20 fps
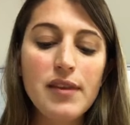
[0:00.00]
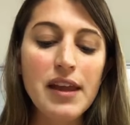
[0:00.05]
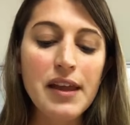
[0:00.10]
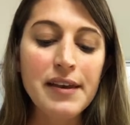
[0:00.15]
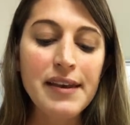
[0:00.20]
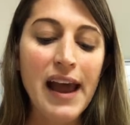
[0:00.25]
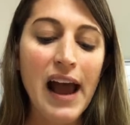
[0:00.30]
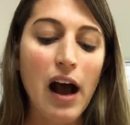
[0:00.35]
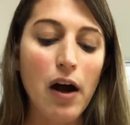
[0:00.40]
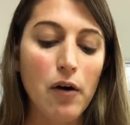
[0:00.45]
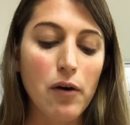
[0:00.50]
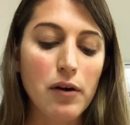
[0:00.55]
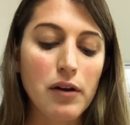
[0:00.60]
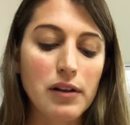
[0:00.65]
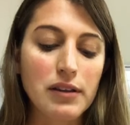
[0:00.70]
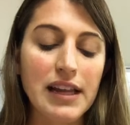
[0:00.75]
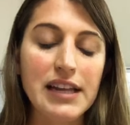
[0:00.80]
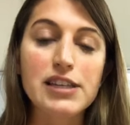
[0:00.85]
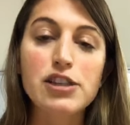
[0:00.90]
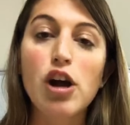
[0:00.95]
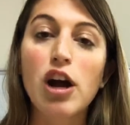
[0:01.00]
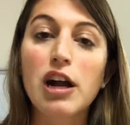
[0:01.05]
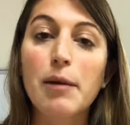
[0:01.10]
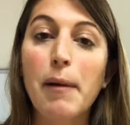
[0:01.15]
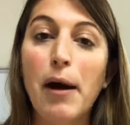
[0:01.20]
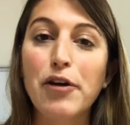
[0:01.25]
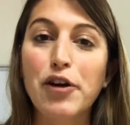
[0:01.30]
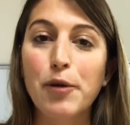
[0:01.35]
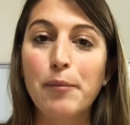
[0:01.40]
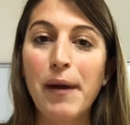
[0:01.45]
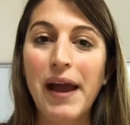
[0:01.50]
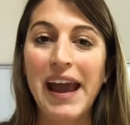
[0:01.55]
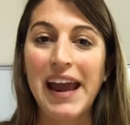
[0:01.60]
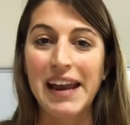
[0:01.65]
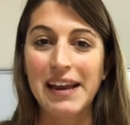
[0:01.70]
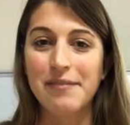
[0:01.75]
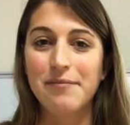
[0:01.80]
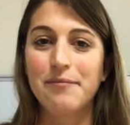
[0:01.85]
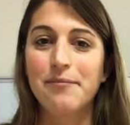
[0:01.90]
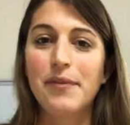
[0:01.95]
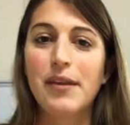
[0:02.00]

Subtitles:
Now, let's talk about your pain.